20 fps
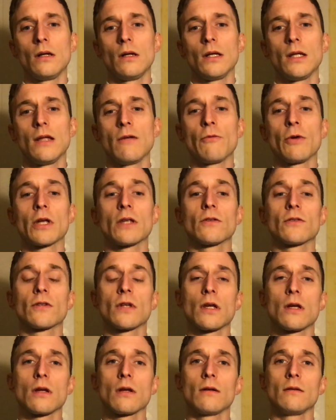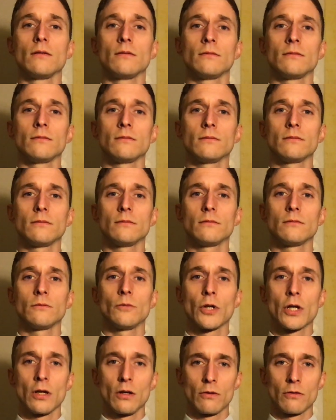If we can sing, we
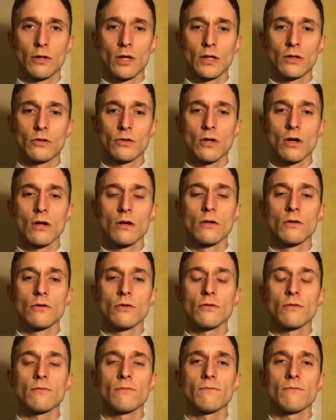can create change.